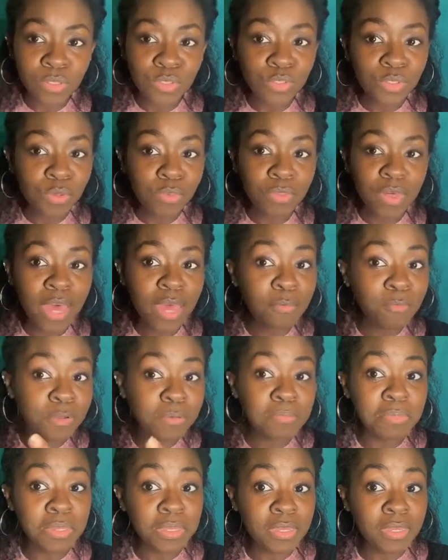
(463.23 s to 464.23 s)
So that
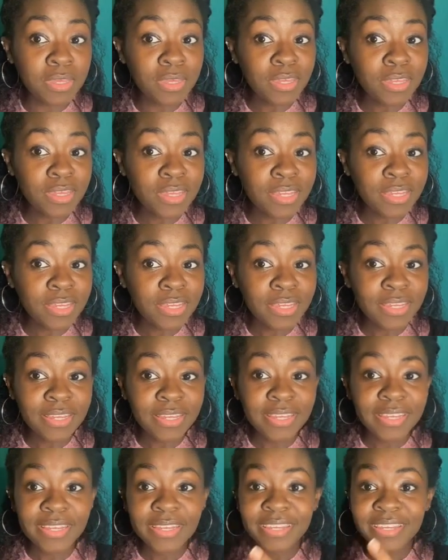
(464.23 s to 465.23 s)
would be
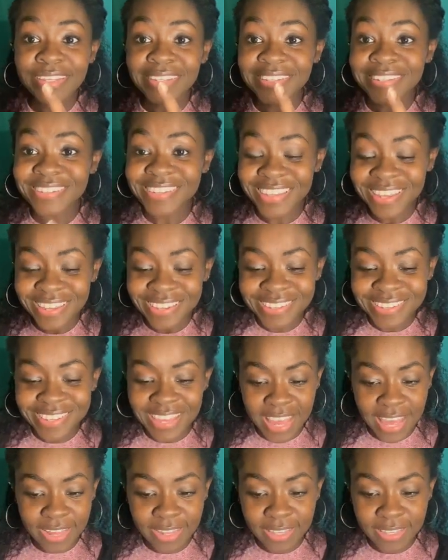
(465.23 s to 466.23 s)
10
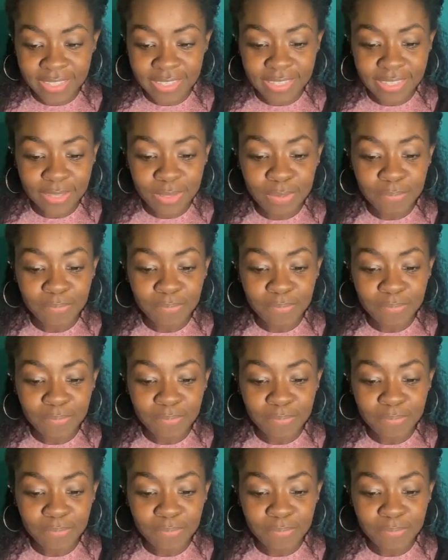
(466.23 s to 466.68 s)
talents.